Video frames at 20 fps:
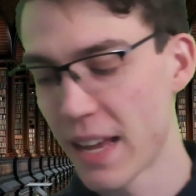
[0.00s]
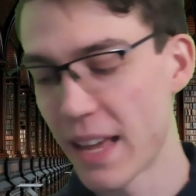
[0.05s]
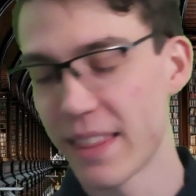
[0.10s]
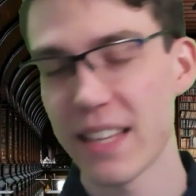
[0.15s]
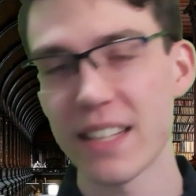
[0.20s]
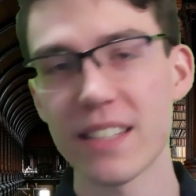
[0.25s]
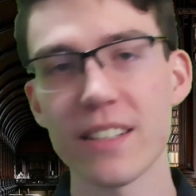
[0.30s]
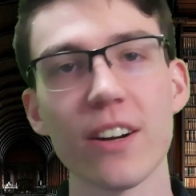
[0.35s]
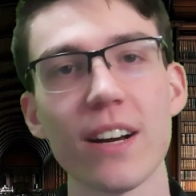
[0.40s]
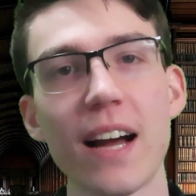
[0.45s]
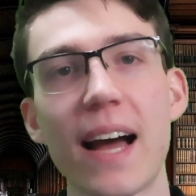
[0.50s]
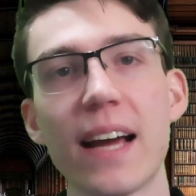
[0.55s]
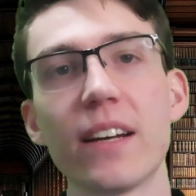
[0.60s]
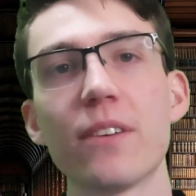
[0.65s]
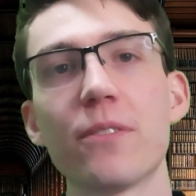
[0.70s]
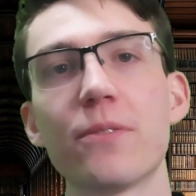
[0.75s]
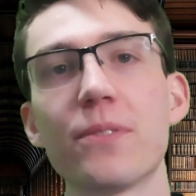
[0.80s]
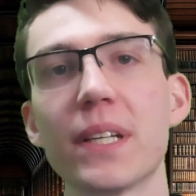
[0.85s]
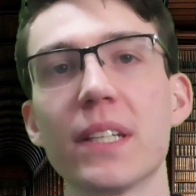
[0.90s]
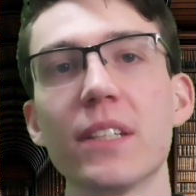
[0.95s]
And these are kind
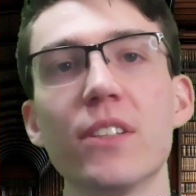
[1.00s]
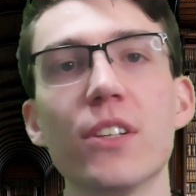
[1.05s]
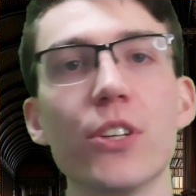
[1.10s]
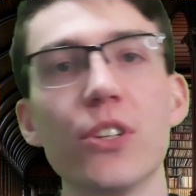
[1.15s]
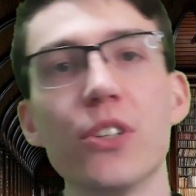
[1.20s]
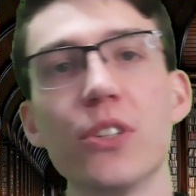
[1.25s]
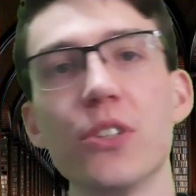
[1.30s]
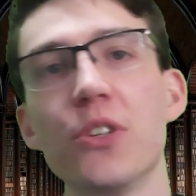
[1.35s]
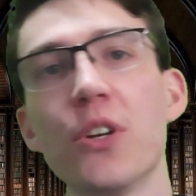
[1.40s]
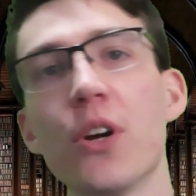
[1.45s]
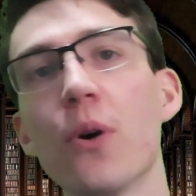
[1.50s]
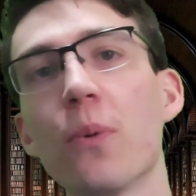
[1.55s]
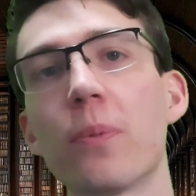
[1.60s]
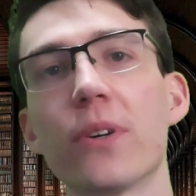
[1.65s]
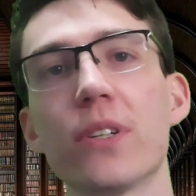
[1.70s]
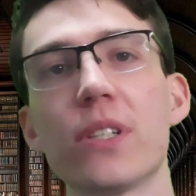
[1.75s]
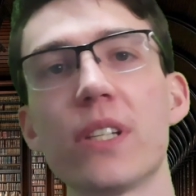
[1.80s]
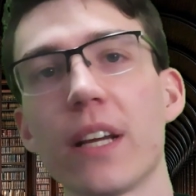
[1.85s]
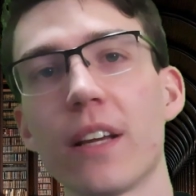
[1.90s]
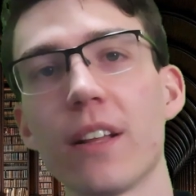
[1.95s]
of in no
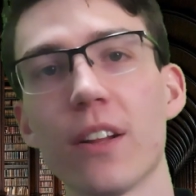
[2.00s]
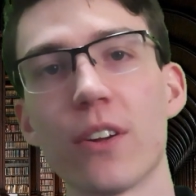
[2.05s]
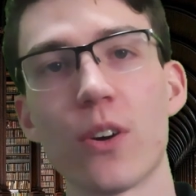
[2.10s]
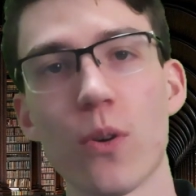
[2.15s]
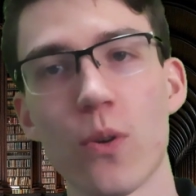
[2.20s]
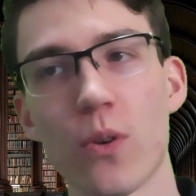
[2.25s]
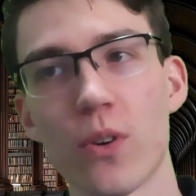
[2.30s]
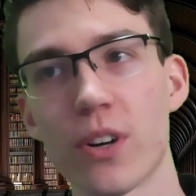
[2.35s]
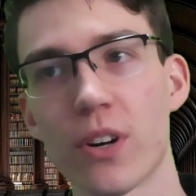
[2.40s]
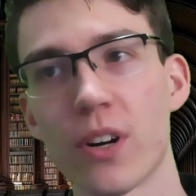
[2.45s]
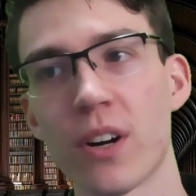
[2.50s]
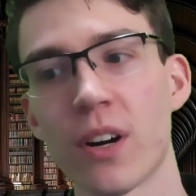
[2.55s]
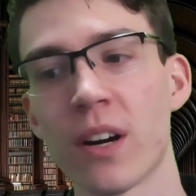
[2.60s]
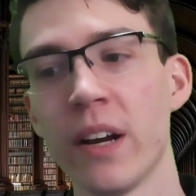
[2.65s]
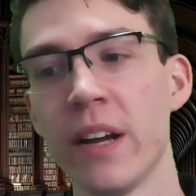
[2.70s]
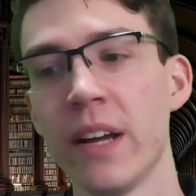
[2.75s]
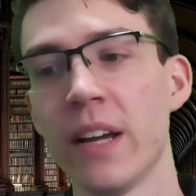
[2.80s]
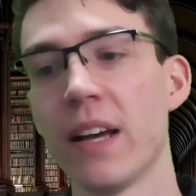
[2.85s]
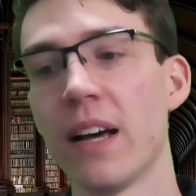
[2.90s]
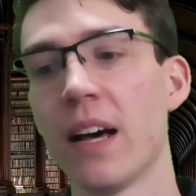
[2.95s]
particular
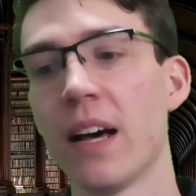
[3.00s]
order.